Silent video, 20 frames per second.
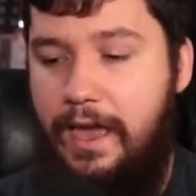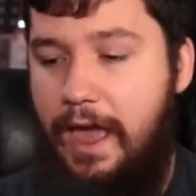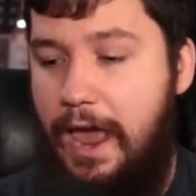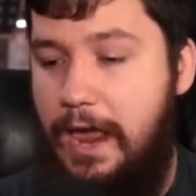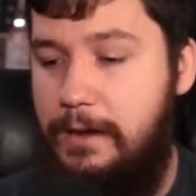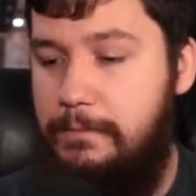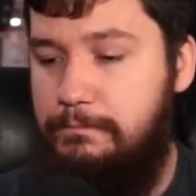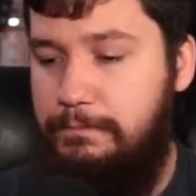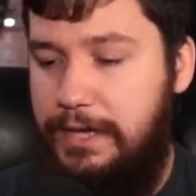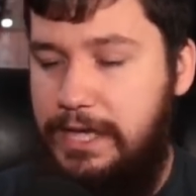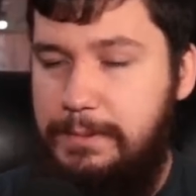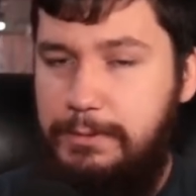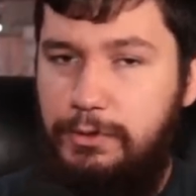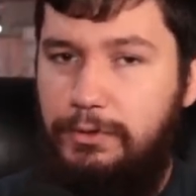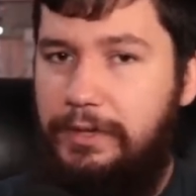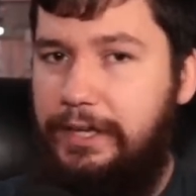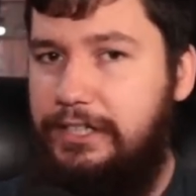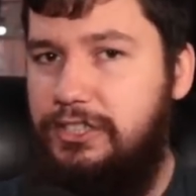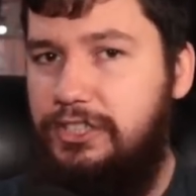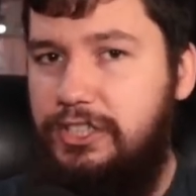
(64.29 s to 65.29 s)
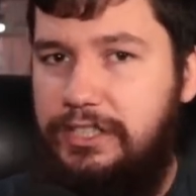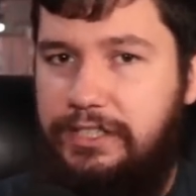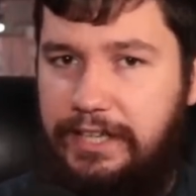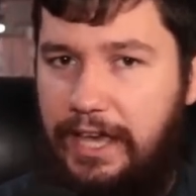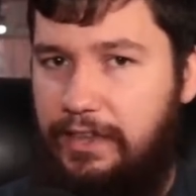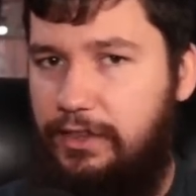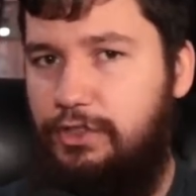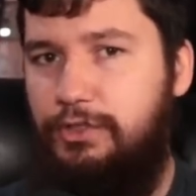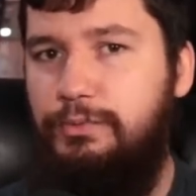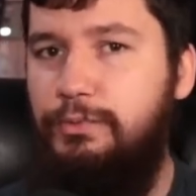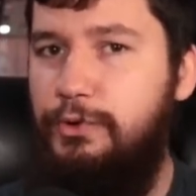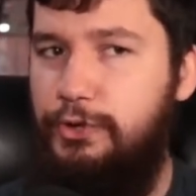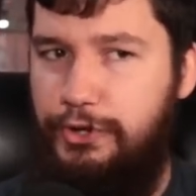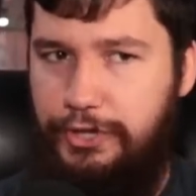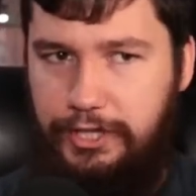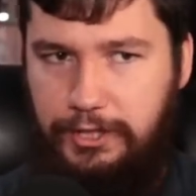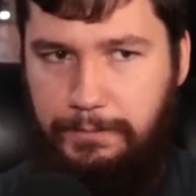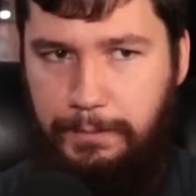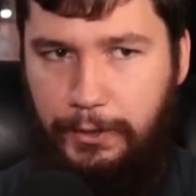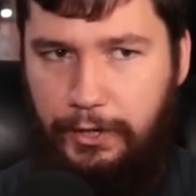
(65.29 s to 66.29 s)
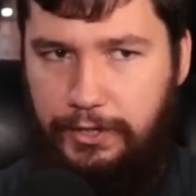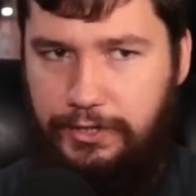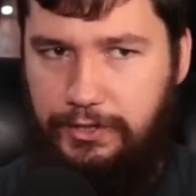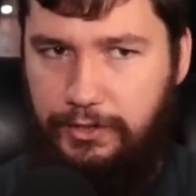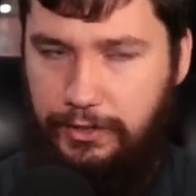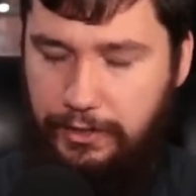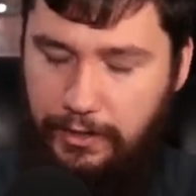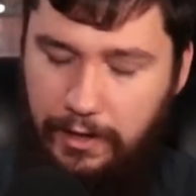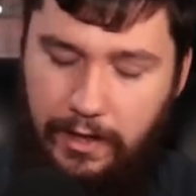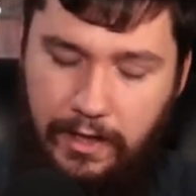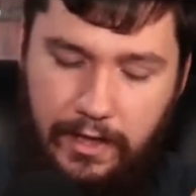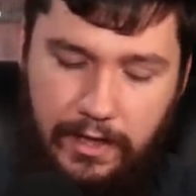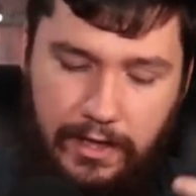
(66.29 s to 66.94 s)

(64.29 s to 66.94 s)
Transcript: and maybe you'll actually get through to this person.